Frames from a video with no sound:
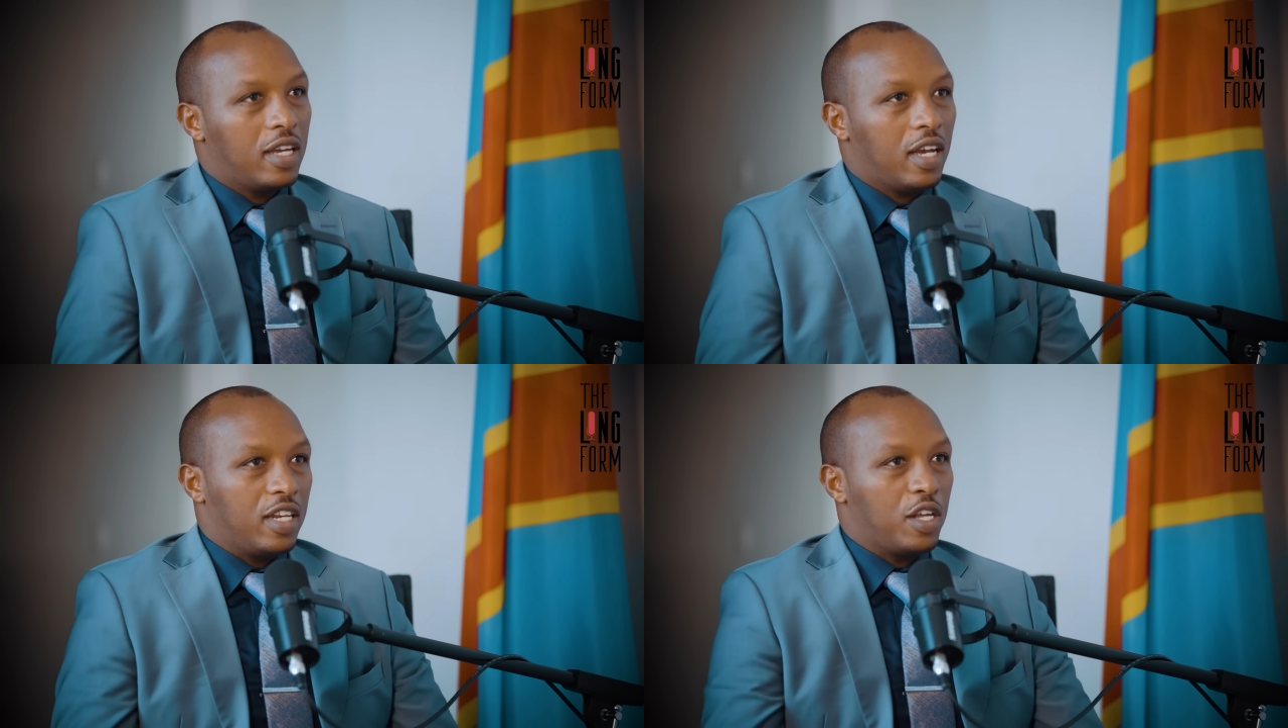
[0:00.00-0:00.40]

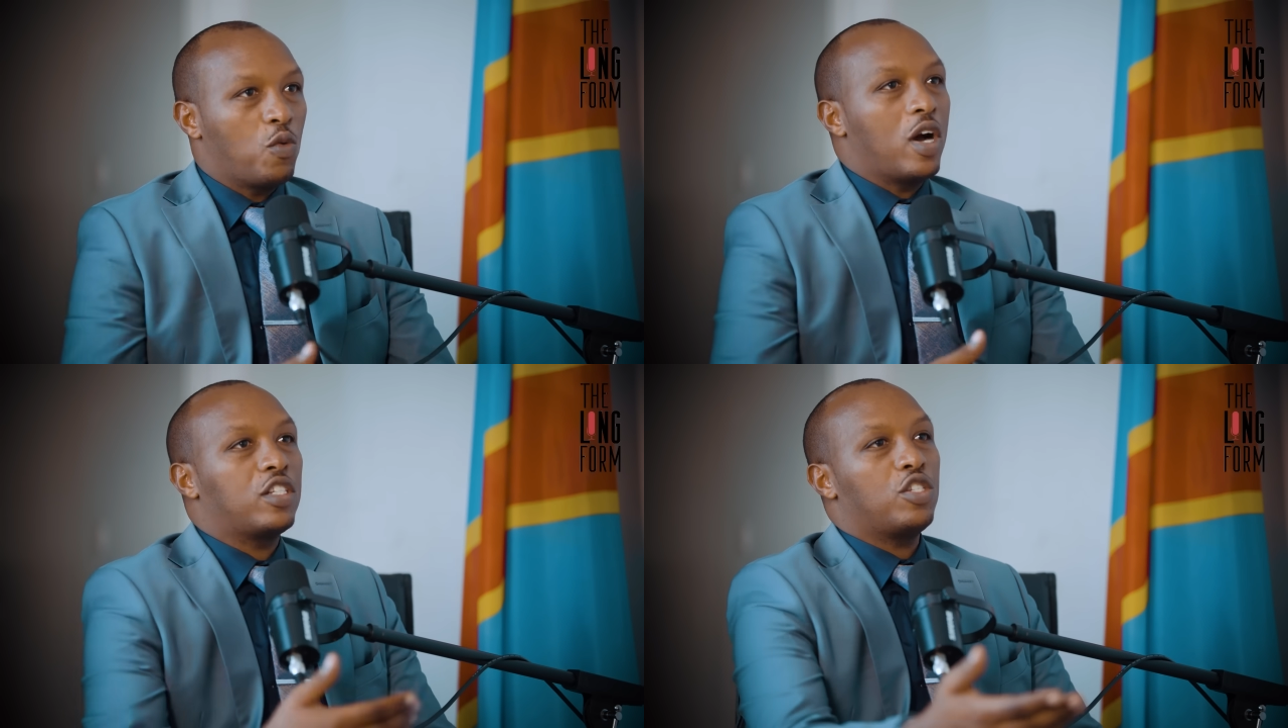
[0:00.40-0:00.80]
and he
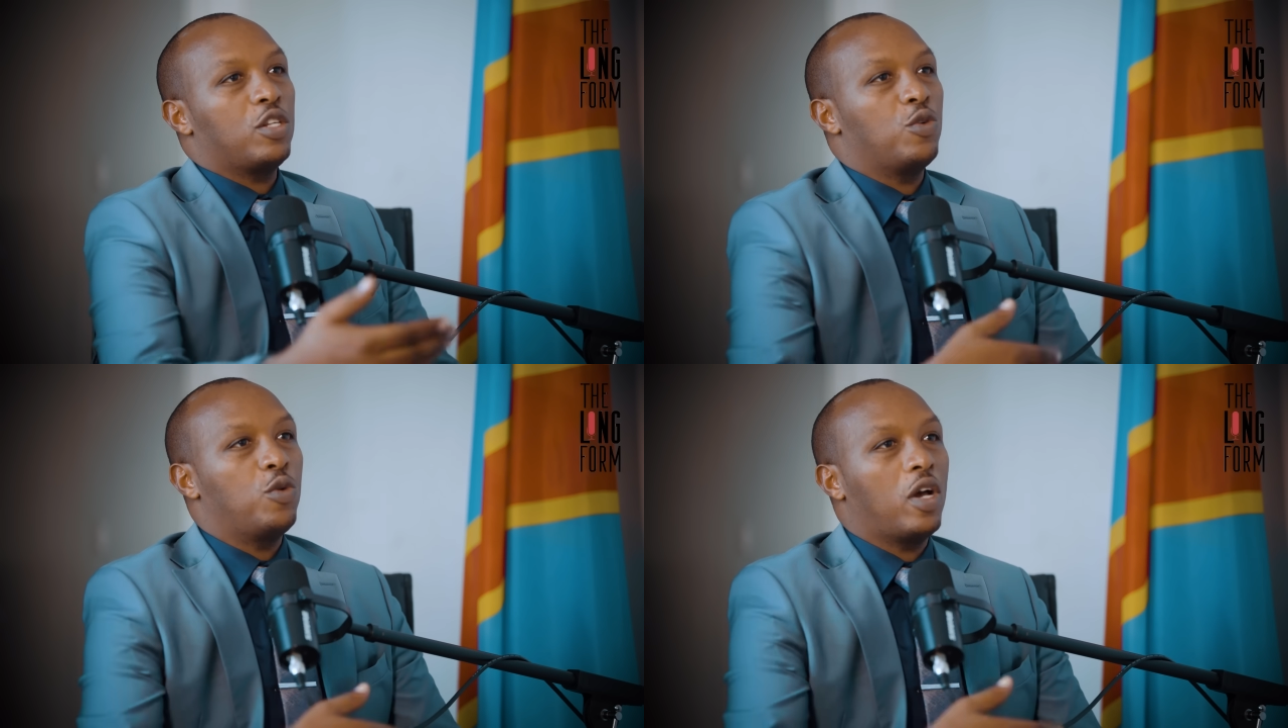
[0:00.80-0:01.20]
wants
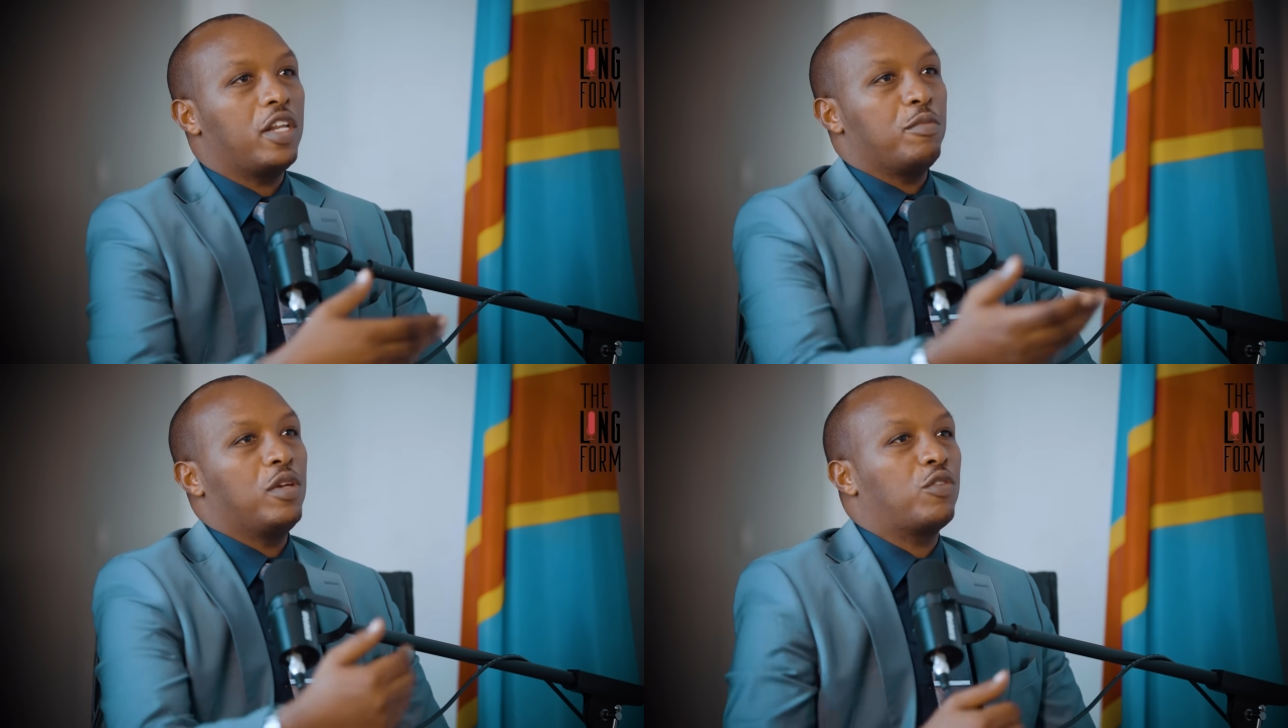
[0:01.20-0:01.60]
you
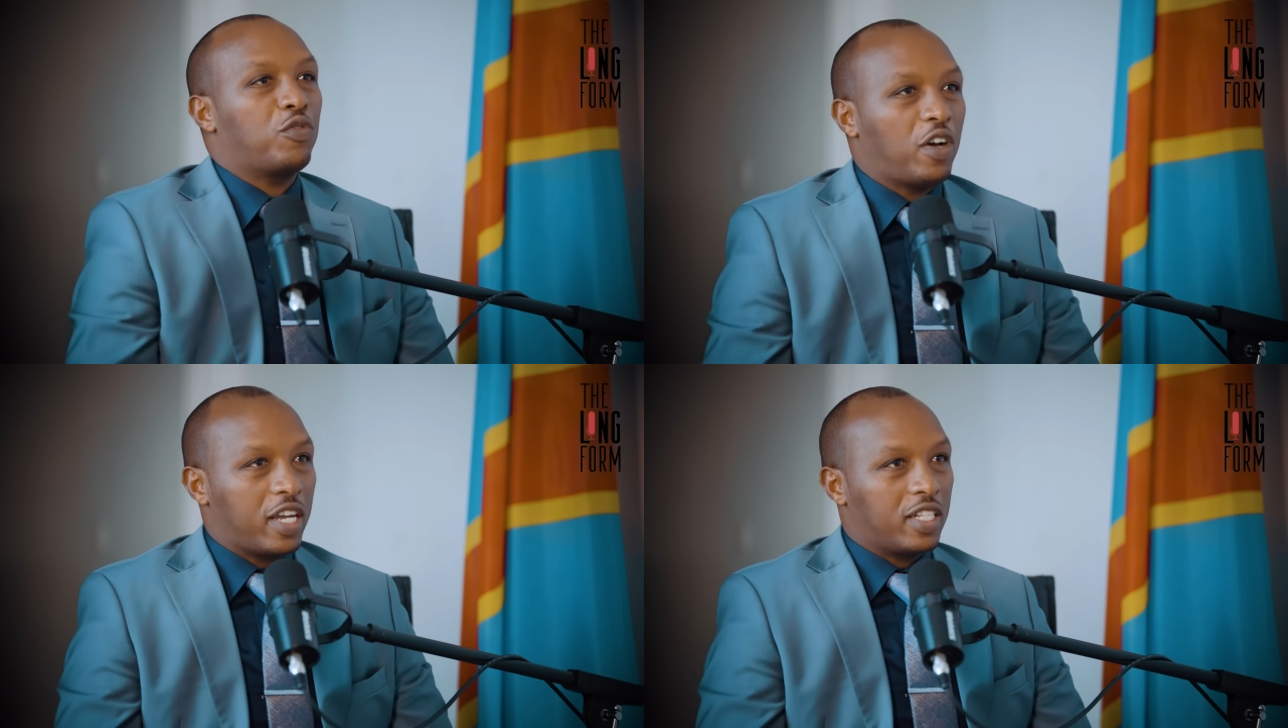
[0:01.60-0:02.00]
and me to
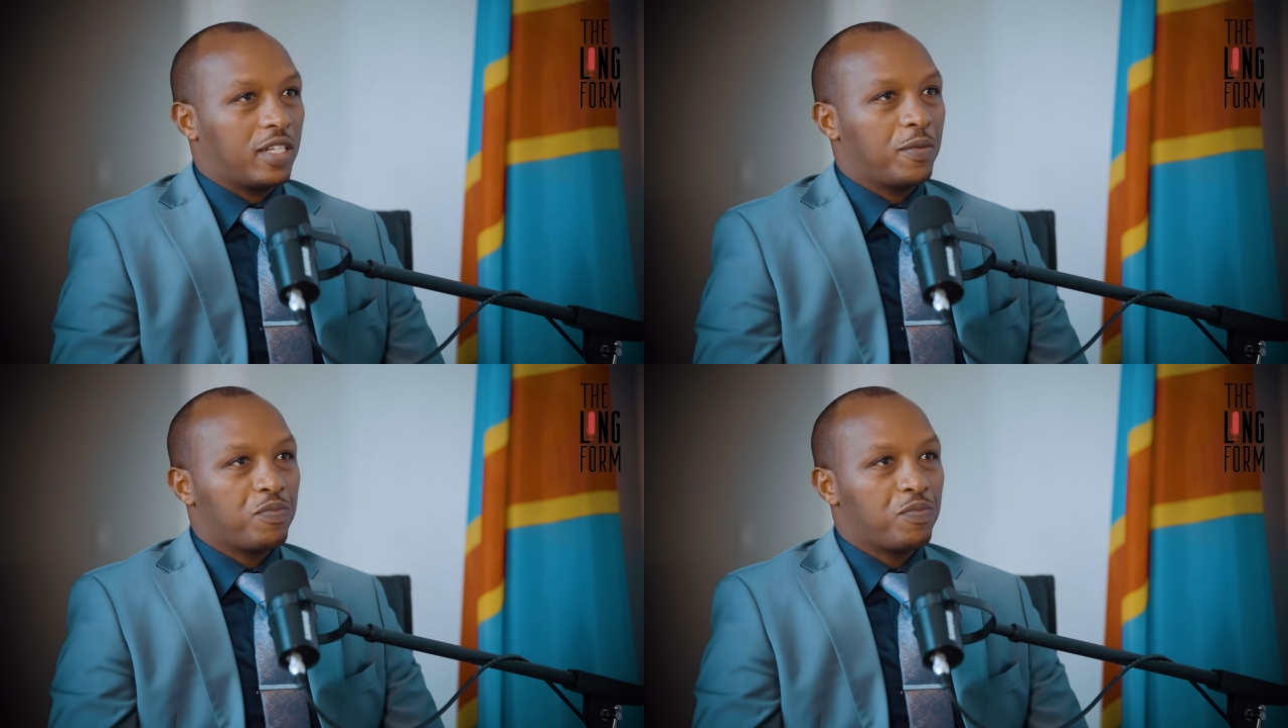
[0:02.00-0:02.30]
fight.